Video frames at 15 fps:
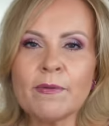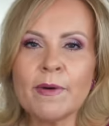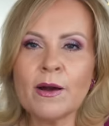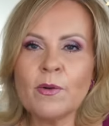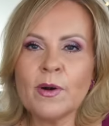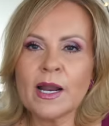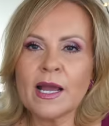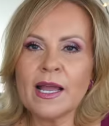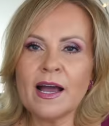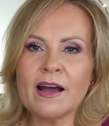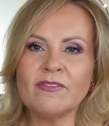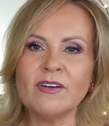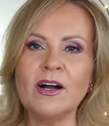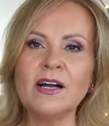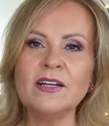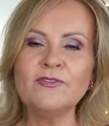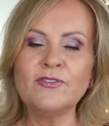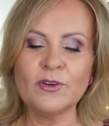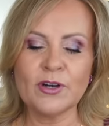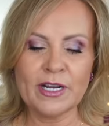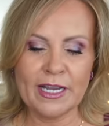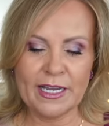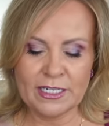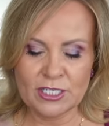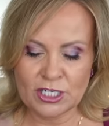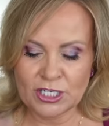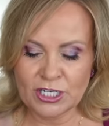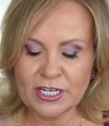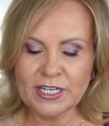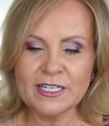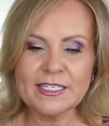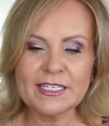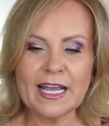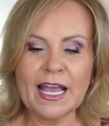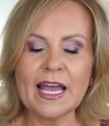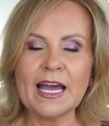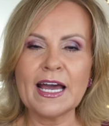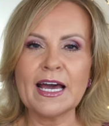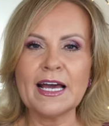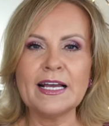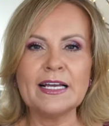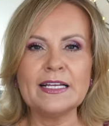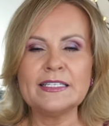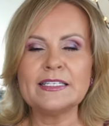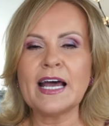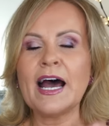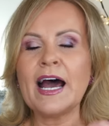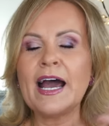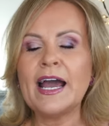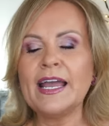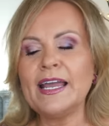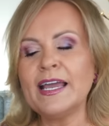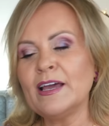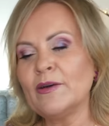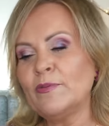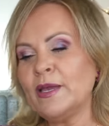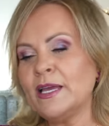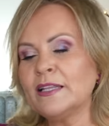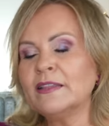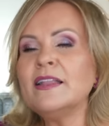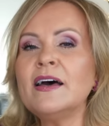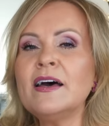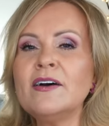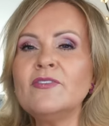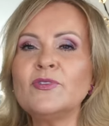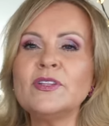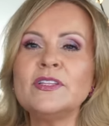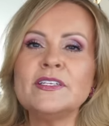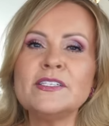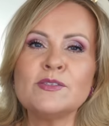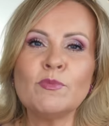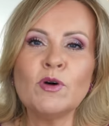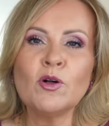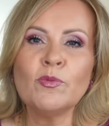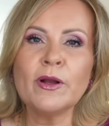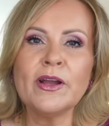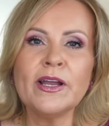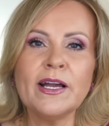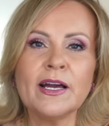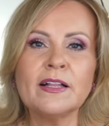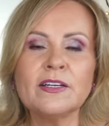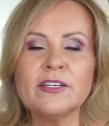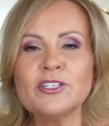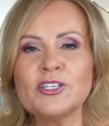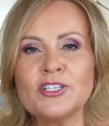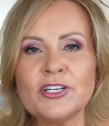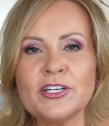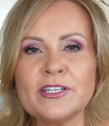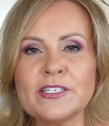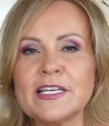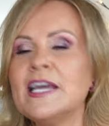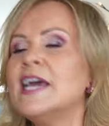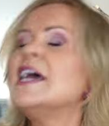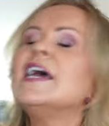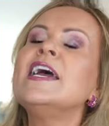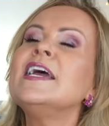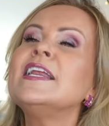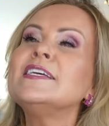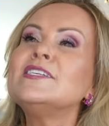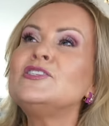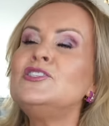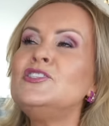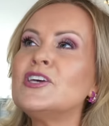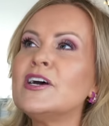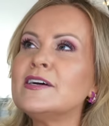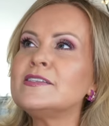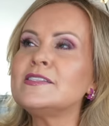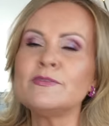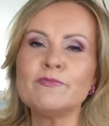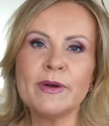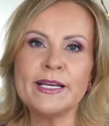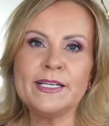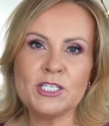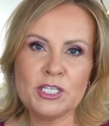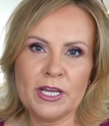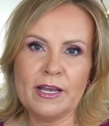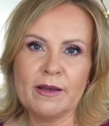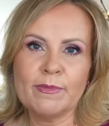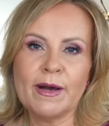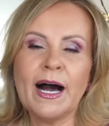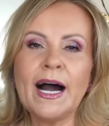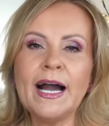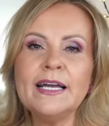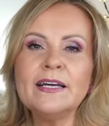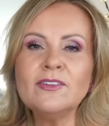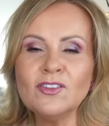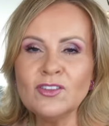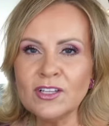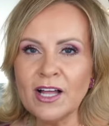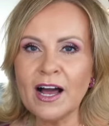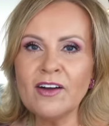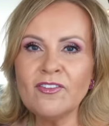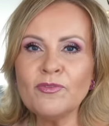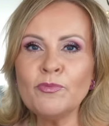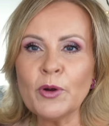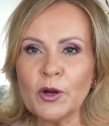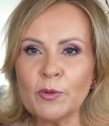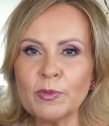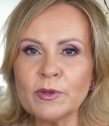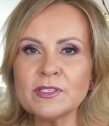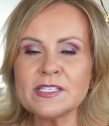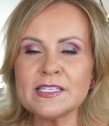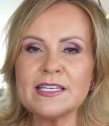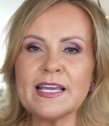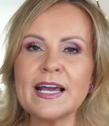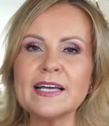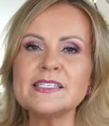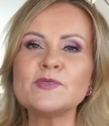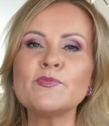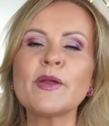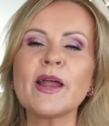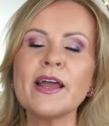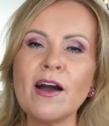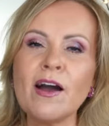about what I have on for a shirt, and I am in love with this mulberry colored shirt. It is just my jam. I love purples, yes, but I